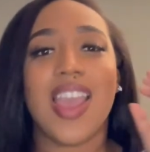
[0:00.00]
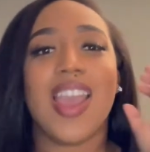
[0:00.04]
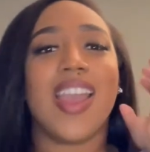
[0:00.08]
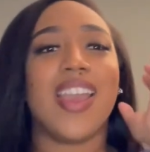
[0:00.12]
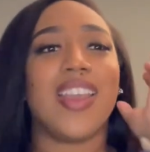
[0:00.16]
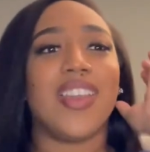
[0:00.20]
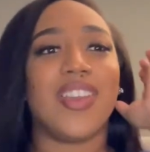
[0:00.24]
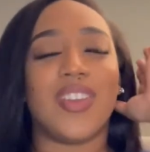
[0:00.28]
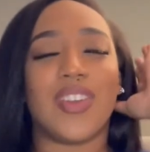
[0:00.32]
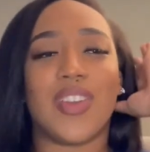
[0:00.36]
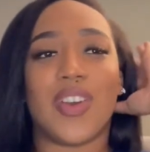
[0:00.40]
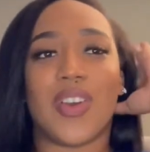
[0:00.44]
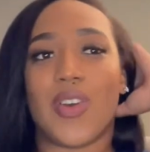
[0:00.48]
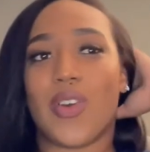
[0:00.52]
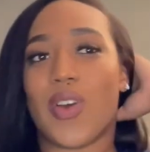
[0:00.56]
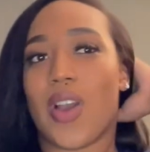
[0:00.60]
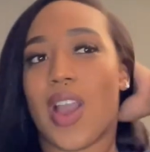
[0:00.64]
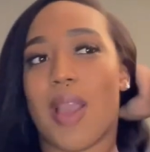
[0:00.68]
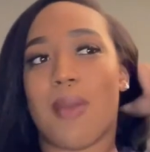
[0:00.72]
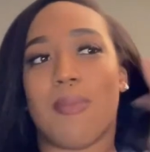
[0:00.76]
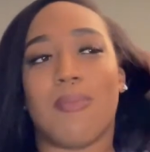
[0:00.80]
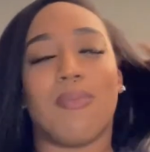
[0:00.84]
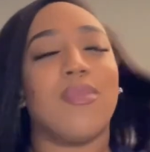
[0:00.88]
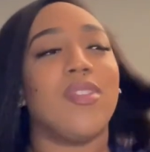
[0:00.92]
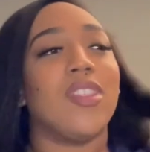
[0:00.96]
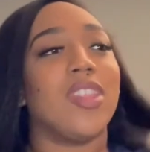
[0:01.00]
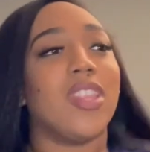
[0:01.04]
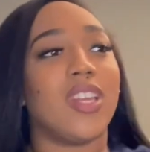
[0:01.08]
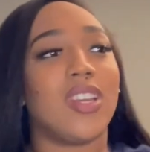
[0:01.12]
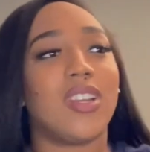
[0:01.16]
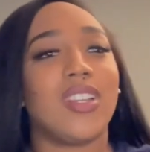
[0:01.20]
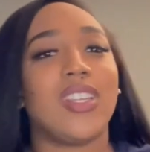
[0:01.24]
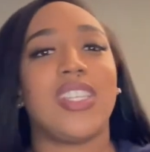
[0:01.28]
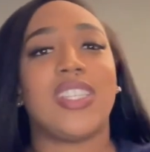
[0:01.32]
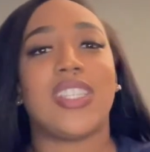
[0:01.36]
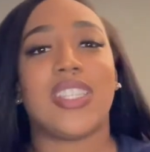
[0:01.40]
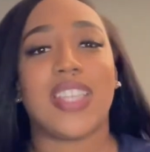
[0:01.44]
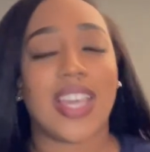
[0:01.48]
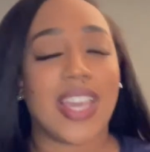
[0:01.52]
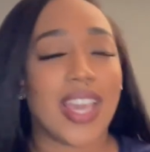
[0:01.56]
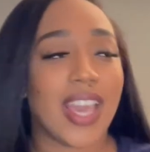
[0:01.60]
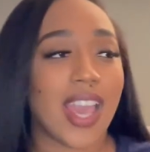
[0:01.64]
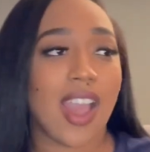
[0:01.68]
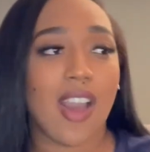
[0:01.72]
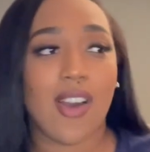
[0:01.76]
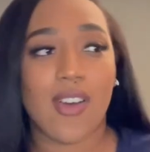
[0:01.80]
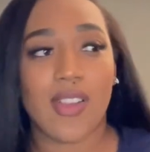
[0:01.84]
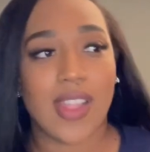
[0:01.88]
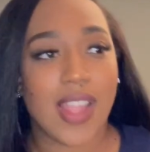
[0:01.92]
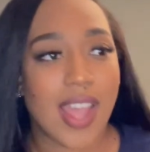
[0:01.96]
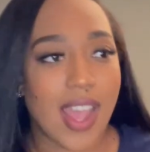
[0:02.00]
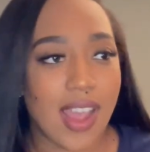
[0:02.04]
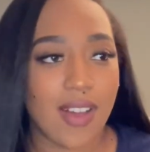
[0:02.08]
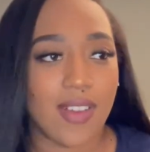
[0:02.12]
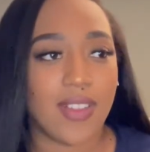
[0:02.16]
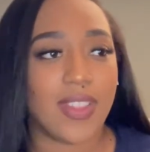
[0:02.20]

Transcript: You know, I'm literally saying it out loud.